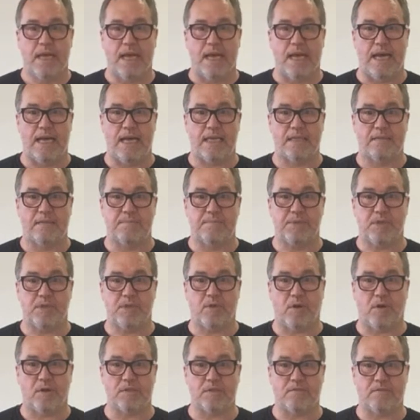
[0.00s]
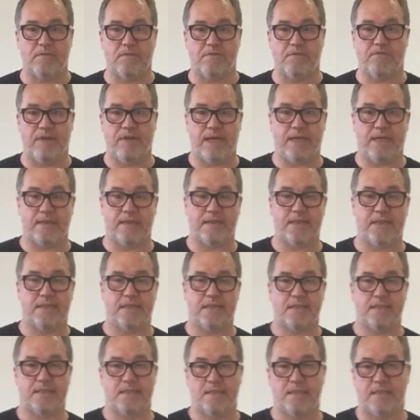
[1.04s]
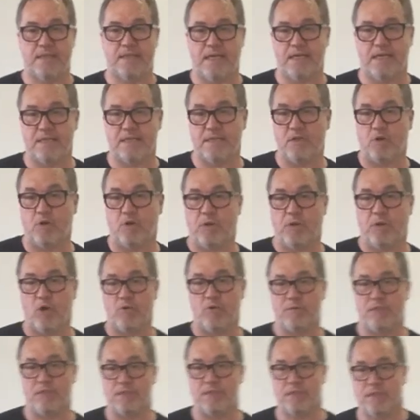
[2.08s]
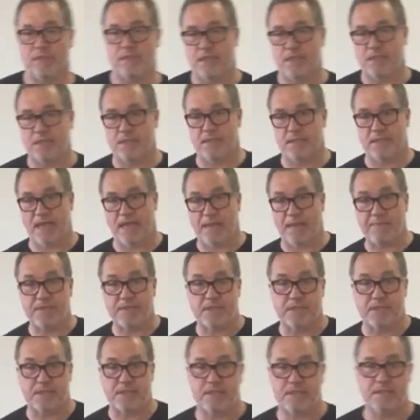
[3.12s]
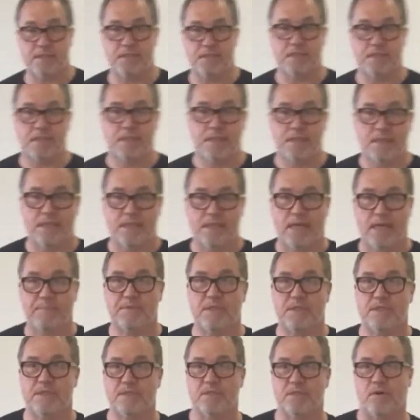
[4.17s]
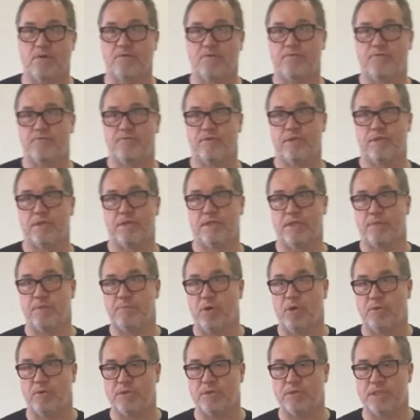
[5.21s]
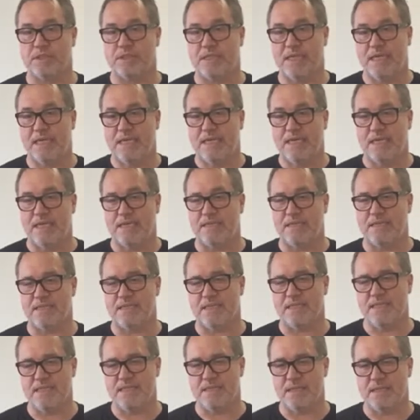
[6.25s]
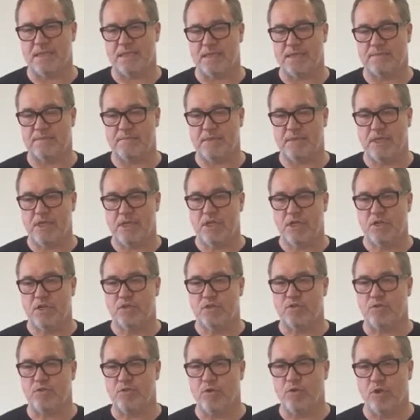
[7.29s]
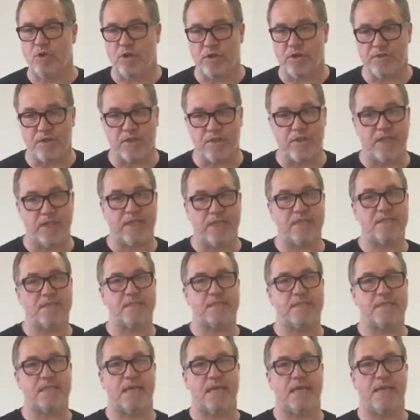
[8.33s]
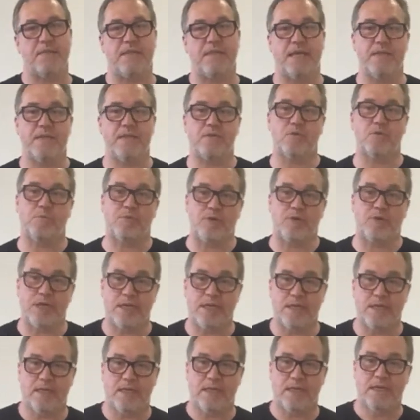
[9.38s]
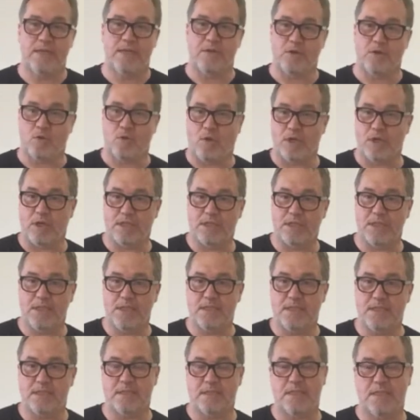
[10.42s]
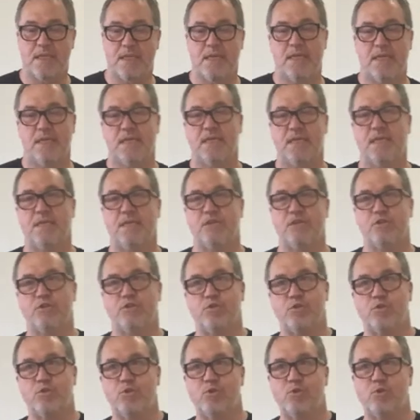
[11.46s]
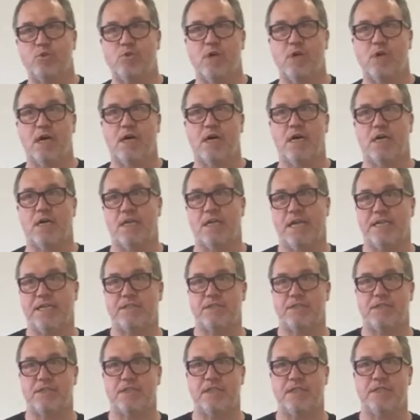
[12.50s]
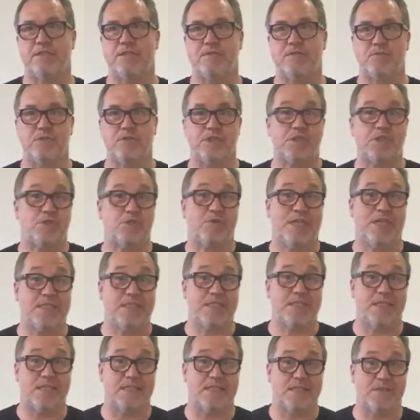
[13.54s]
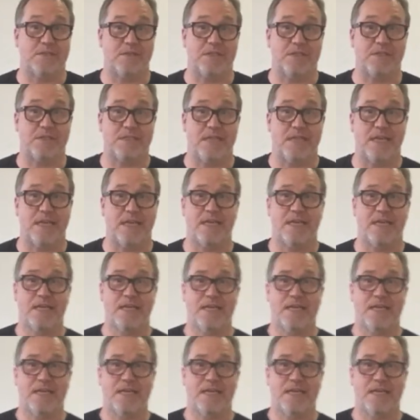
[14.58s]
And because of the fact that there is no opponent, the absence of the opponent, it is easier to learn the things and then to bring the qualities into later into the stress test, you can say,